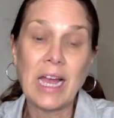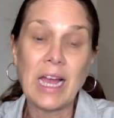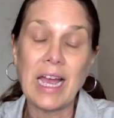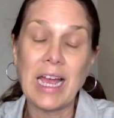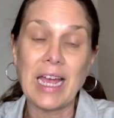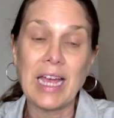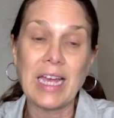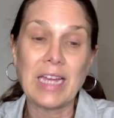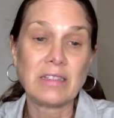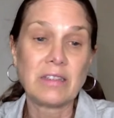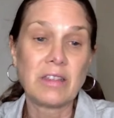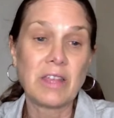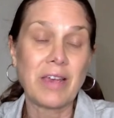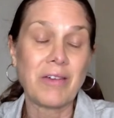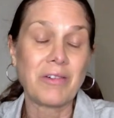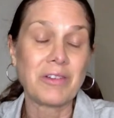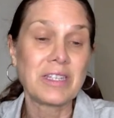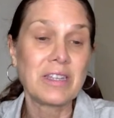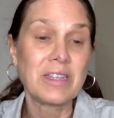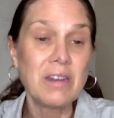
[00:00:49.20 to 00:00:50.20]
And
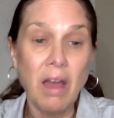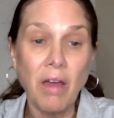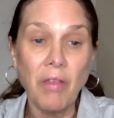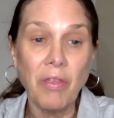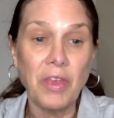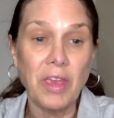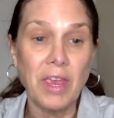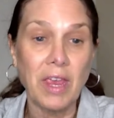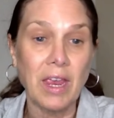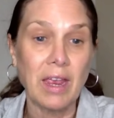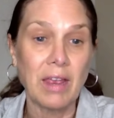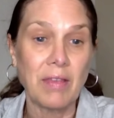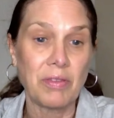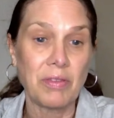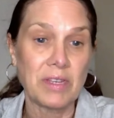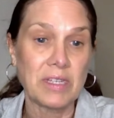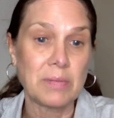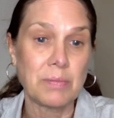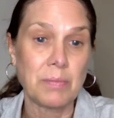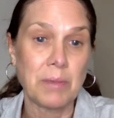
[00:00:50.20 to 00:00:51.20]
there is nothing in
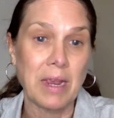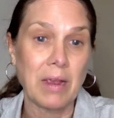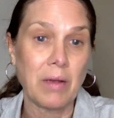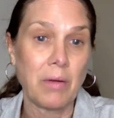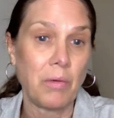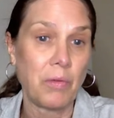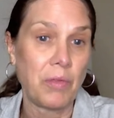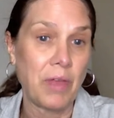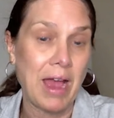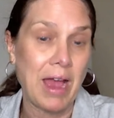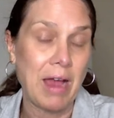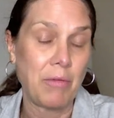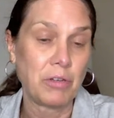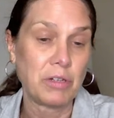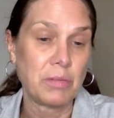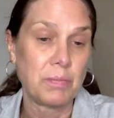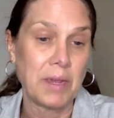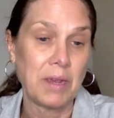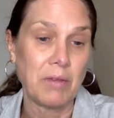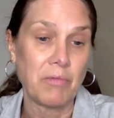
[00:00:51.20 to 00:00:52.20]
this meal that
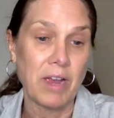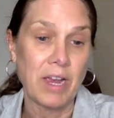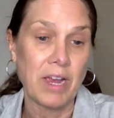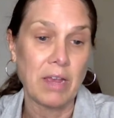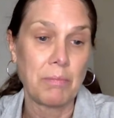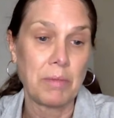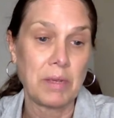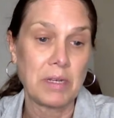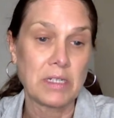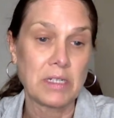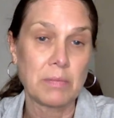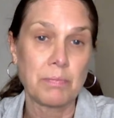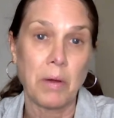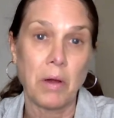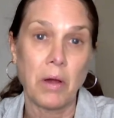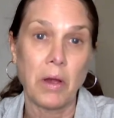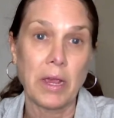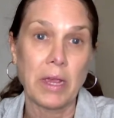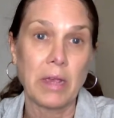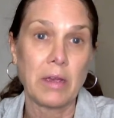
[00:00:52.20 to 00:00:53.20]
would be recommended
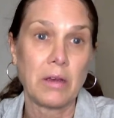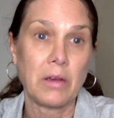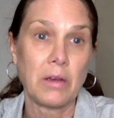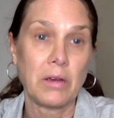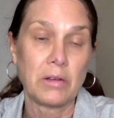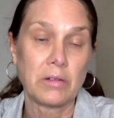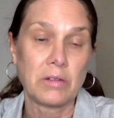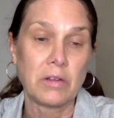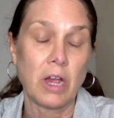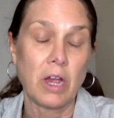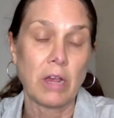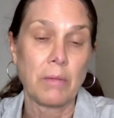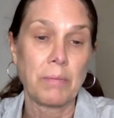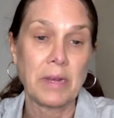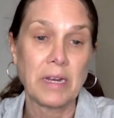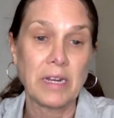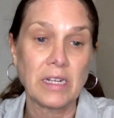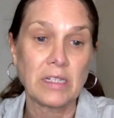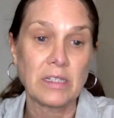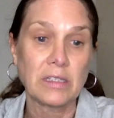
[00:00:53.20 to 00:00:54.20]
by her
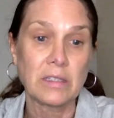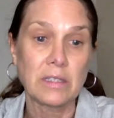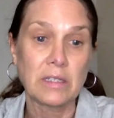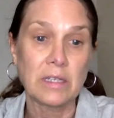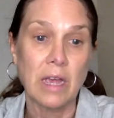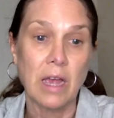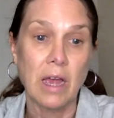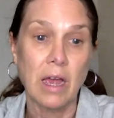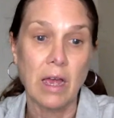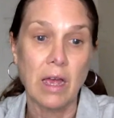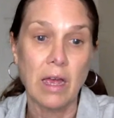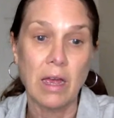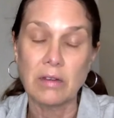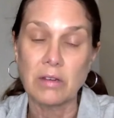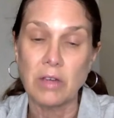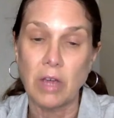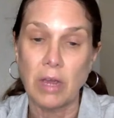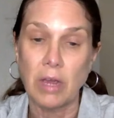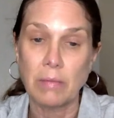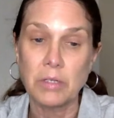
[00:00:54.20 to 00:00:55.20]
diabetes
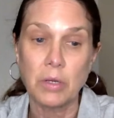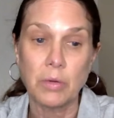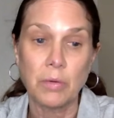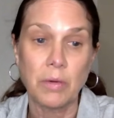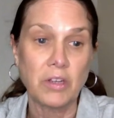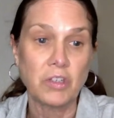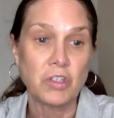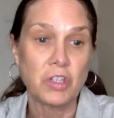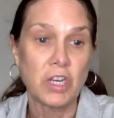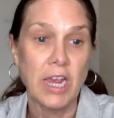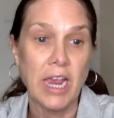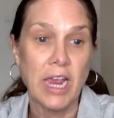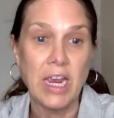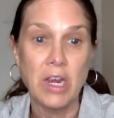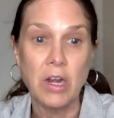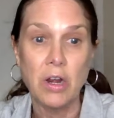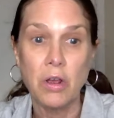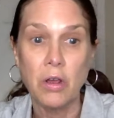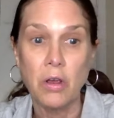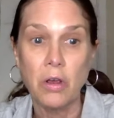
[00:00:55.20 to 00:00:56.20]
type 2
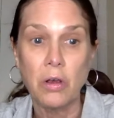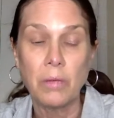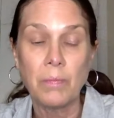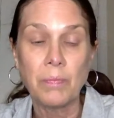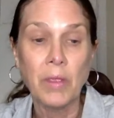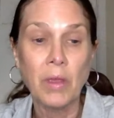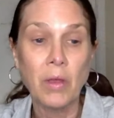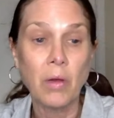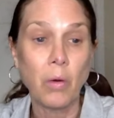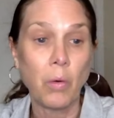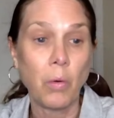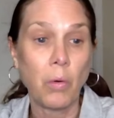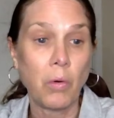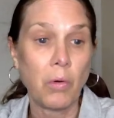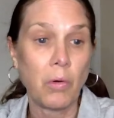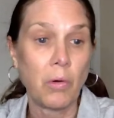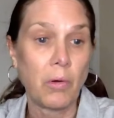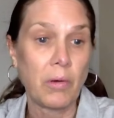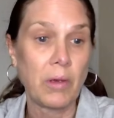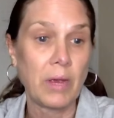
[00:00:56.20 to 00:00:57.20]
educator
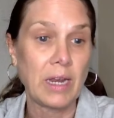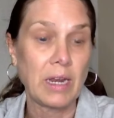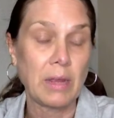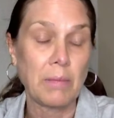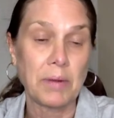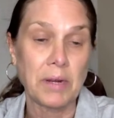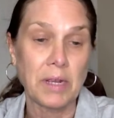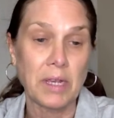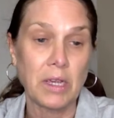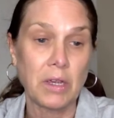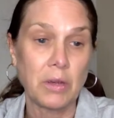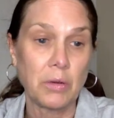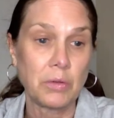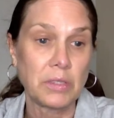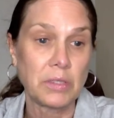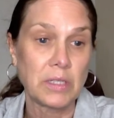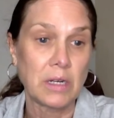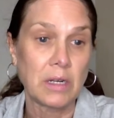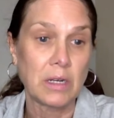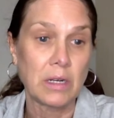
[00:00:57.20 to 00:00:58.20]
or anybody who
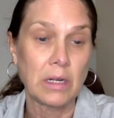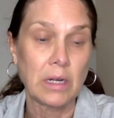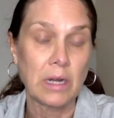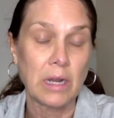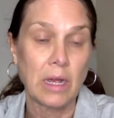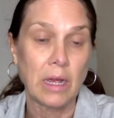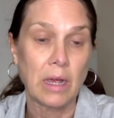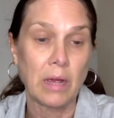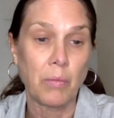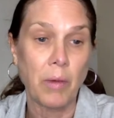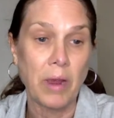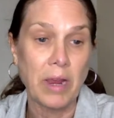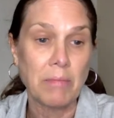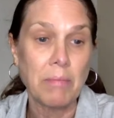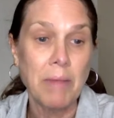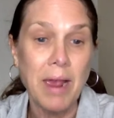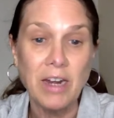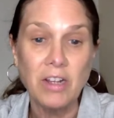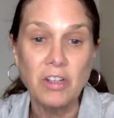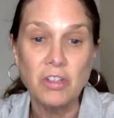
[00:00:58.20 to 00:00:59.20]
is in a weight
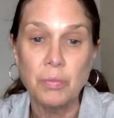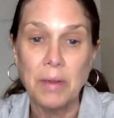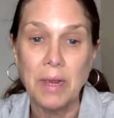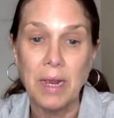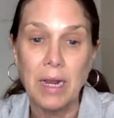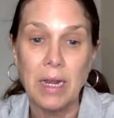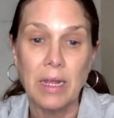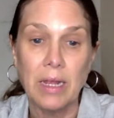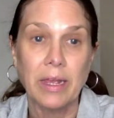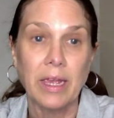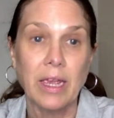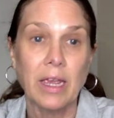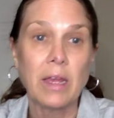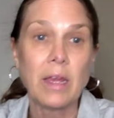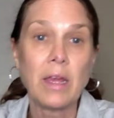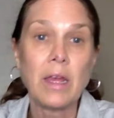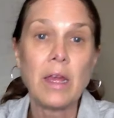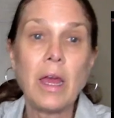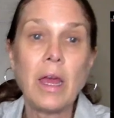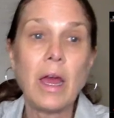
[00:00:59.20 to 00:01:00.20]
management clinic.
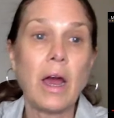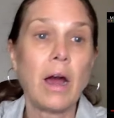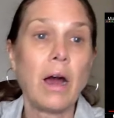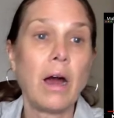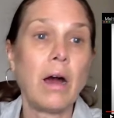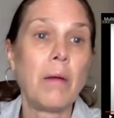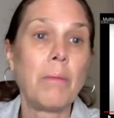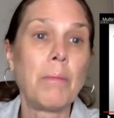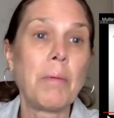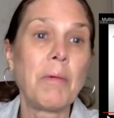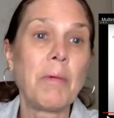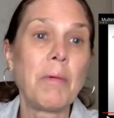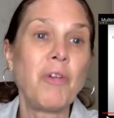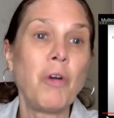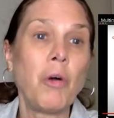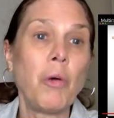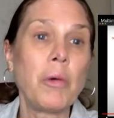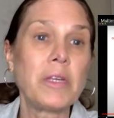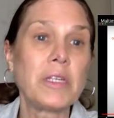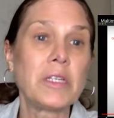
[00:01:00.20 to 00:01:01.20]
But
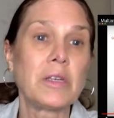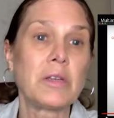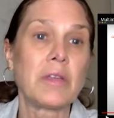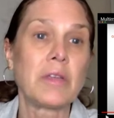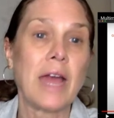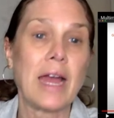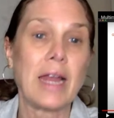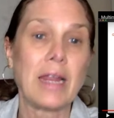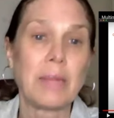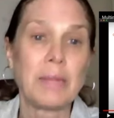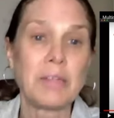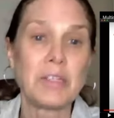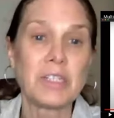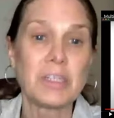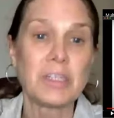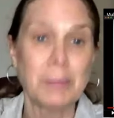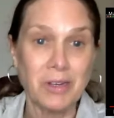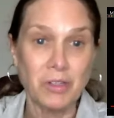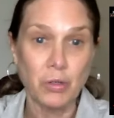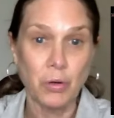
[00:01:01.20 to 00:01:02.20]
before we do that, let me
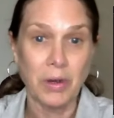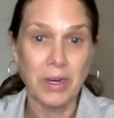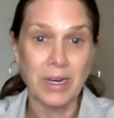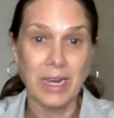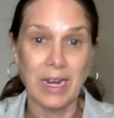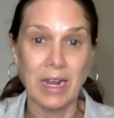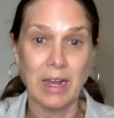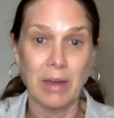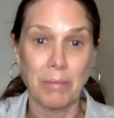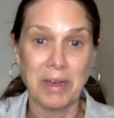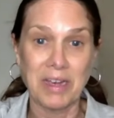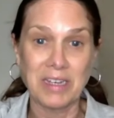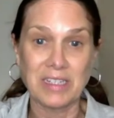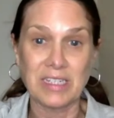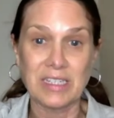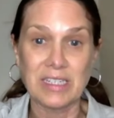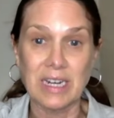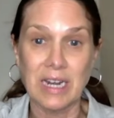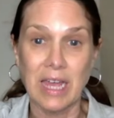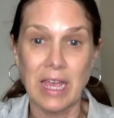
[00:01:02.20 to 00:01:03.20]
just make sure I get out my
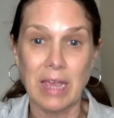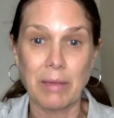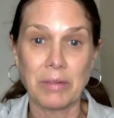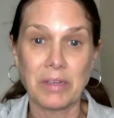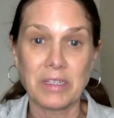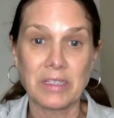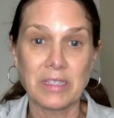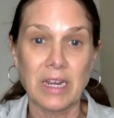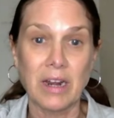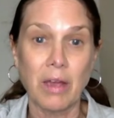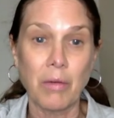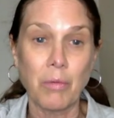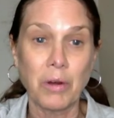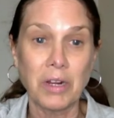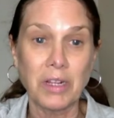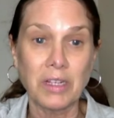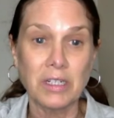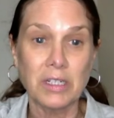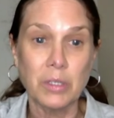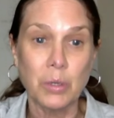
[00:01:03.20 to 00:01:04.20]
disclaimers. And I
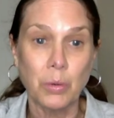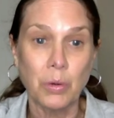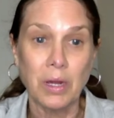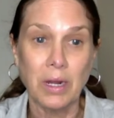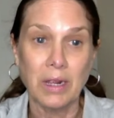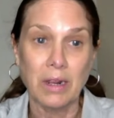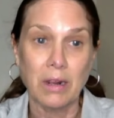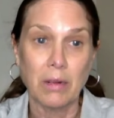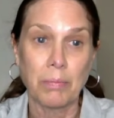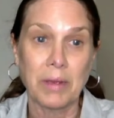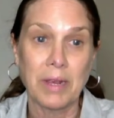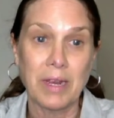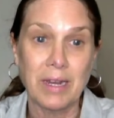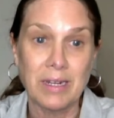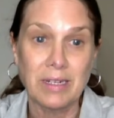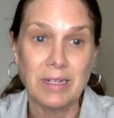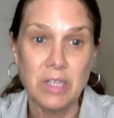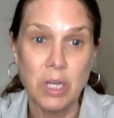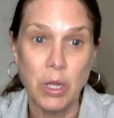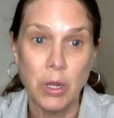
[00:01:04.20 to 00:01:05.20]
wanted to talk a little bit
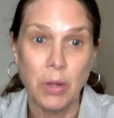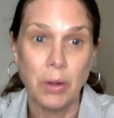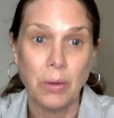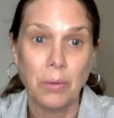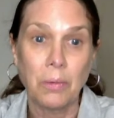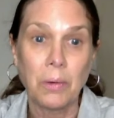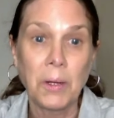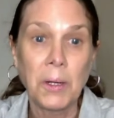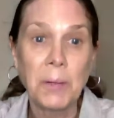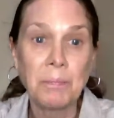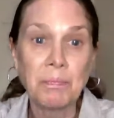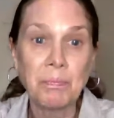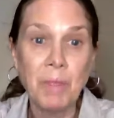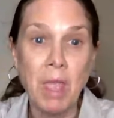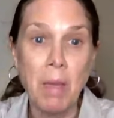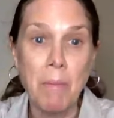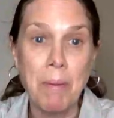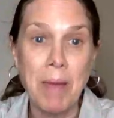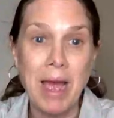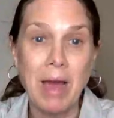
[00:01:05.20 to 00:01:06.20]
too
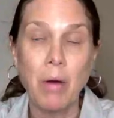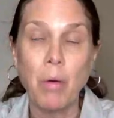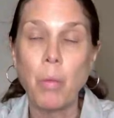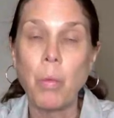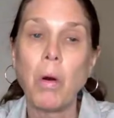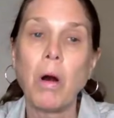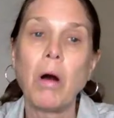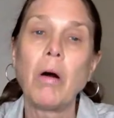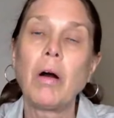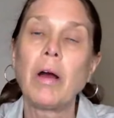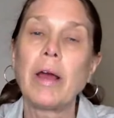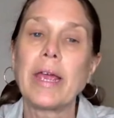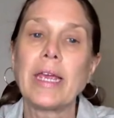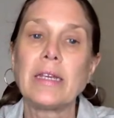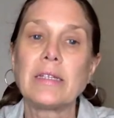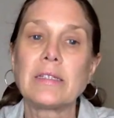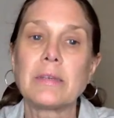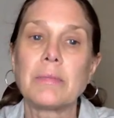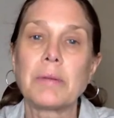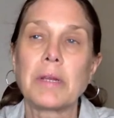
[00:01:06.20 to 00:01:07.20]
about
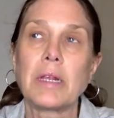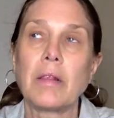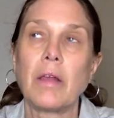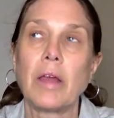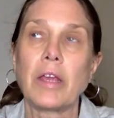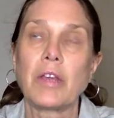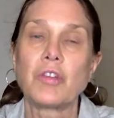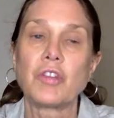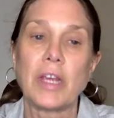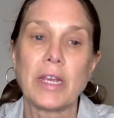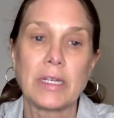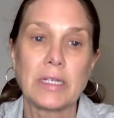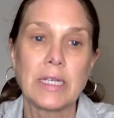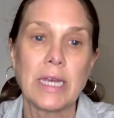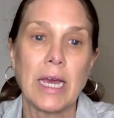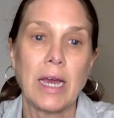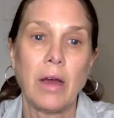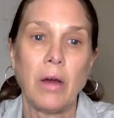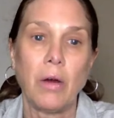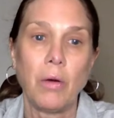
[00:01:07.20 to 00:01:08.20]
why somebody like
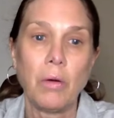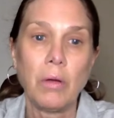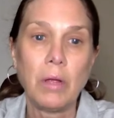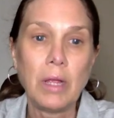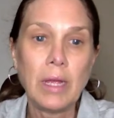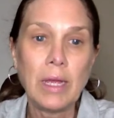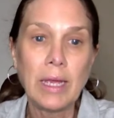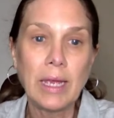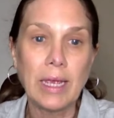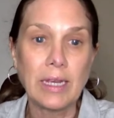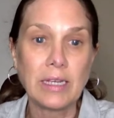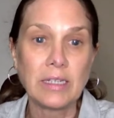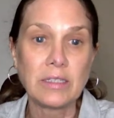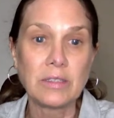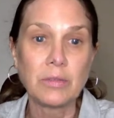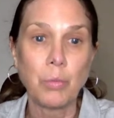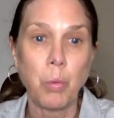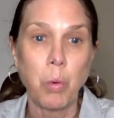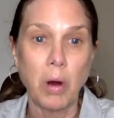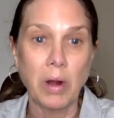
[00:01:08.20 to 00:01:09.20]
Chantel
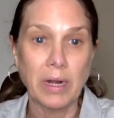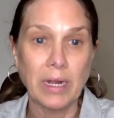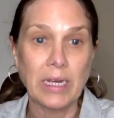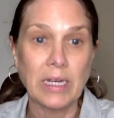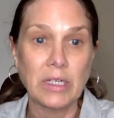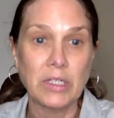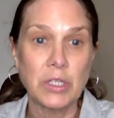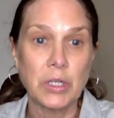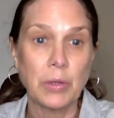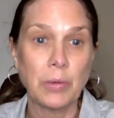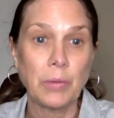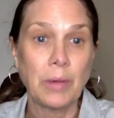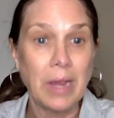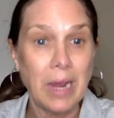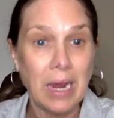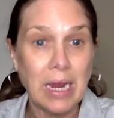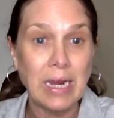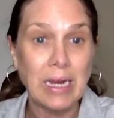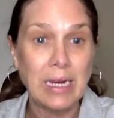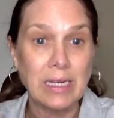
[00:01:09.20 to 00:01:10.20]
is wanting to
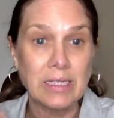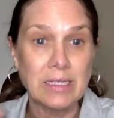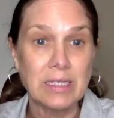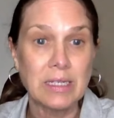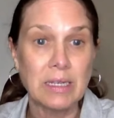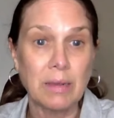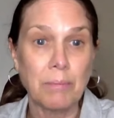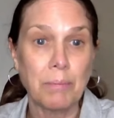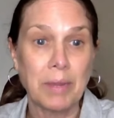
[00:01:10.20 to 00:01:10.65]
eat